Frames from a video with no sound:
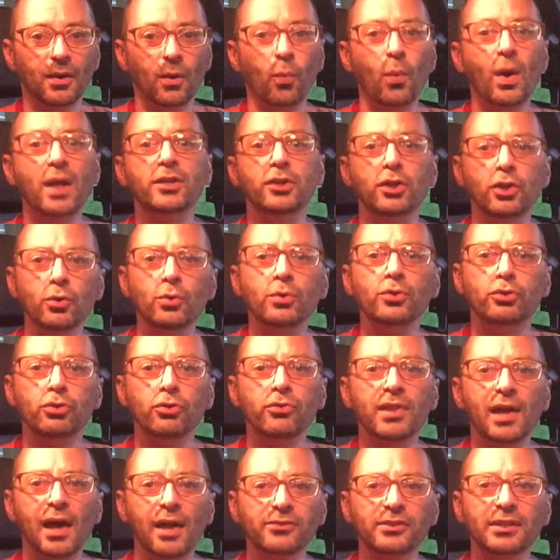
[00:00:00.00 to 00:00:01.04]
When new in
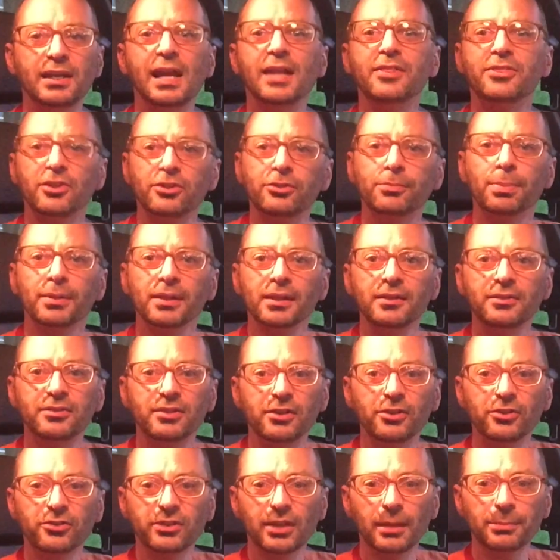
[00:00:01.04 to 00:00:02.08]
2008, this Police
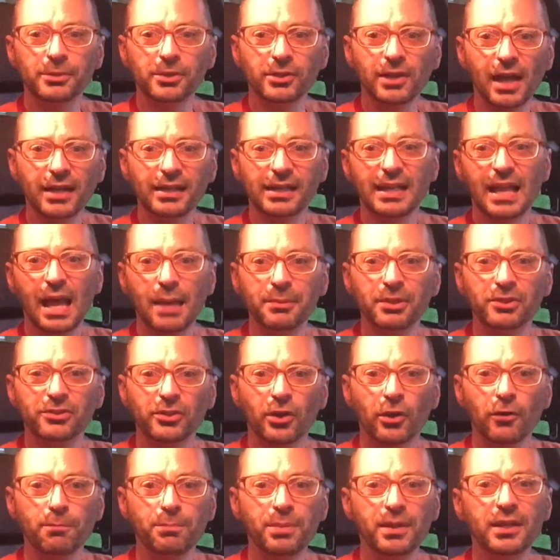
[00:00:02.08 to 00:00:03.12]
Interceptor had an
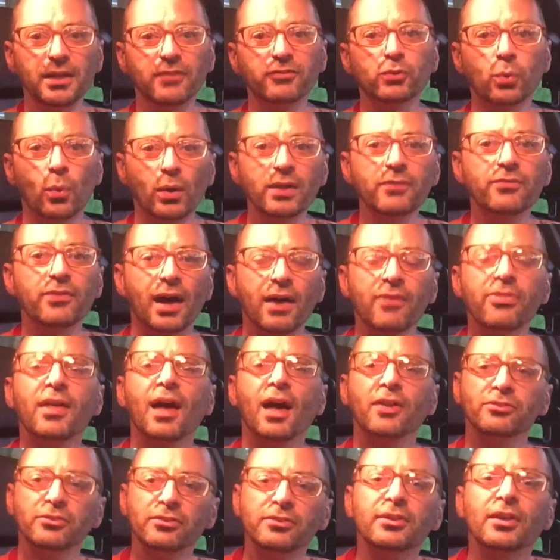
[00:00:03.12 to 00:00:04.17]
MSRP of
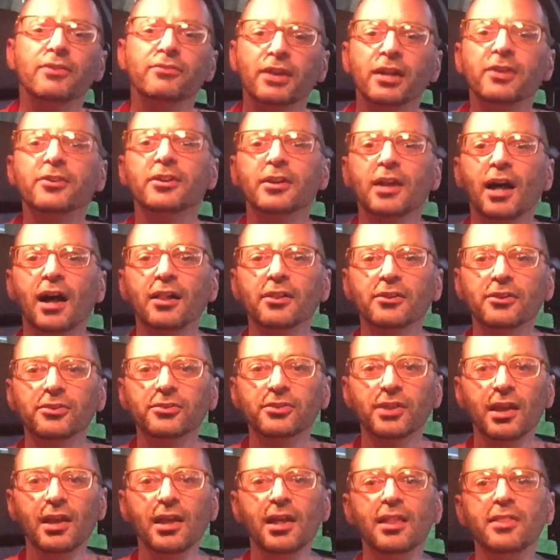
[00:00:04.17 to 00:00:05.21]
$25,700.